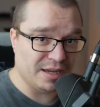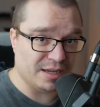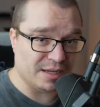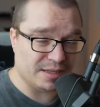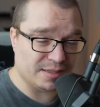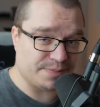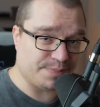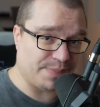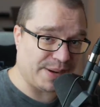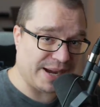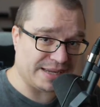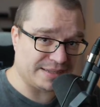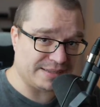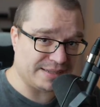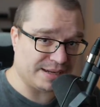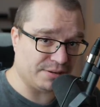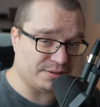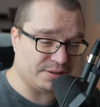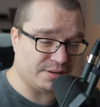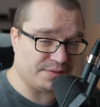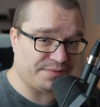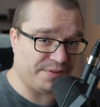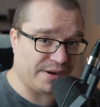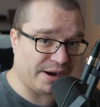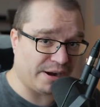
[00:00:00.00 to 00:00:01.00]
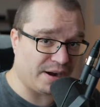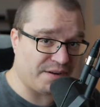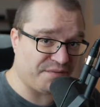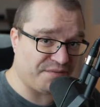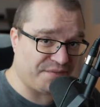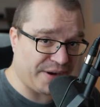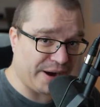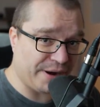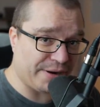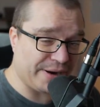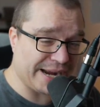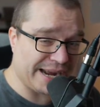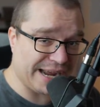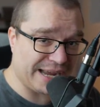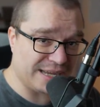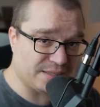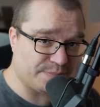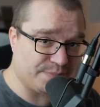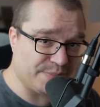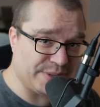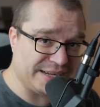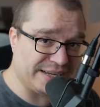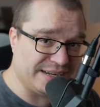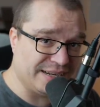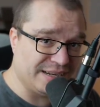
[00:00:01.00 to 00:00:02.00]
It's passed down to Varia. Varia has
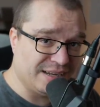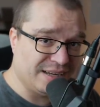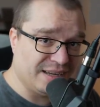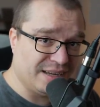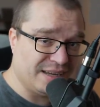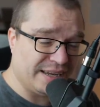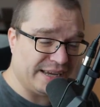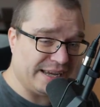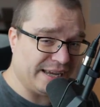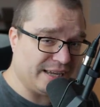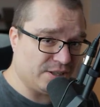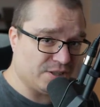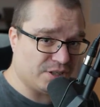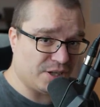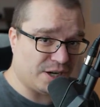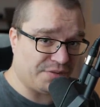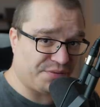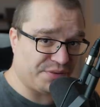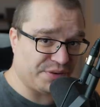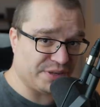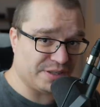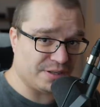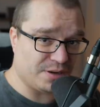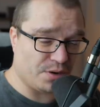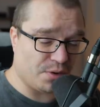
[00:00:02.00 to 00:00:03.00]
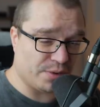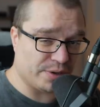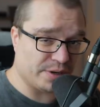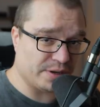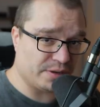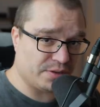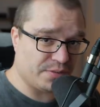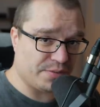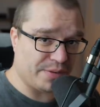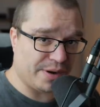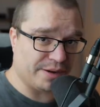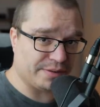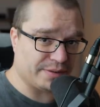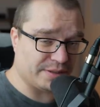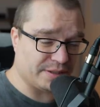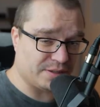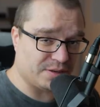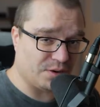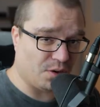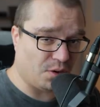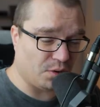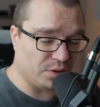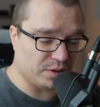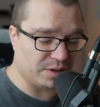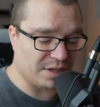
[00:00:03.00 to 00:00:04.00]
been in Geoffrey's corner throughout this
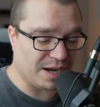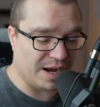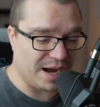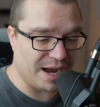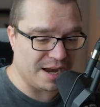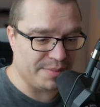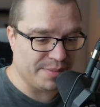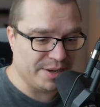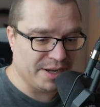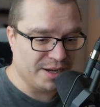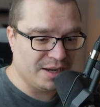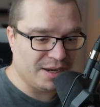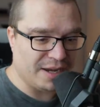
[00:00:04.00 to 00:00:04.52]
whole time.